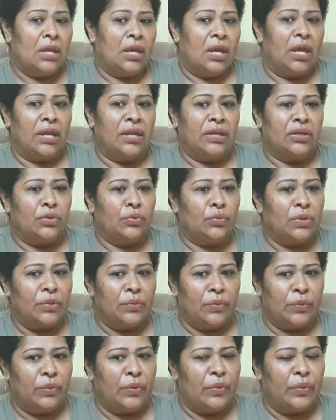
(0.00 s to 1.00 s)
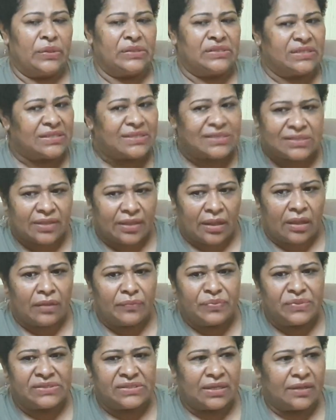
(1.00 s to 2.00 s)
And we were just there
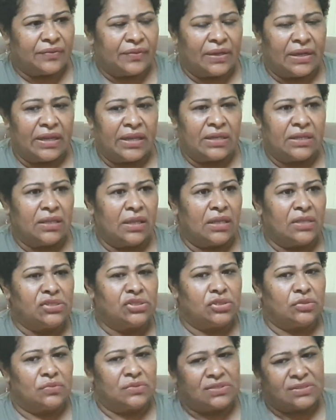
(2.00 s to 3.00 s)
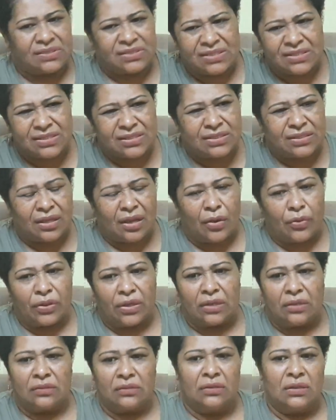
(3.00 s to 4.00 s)
beside the lady, and she was sitting down,
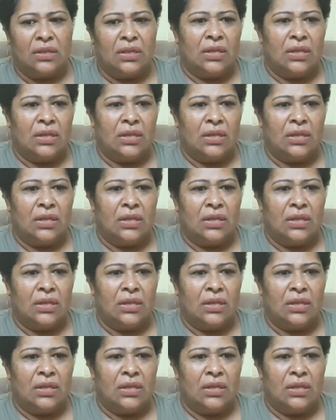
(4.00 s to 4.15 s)
and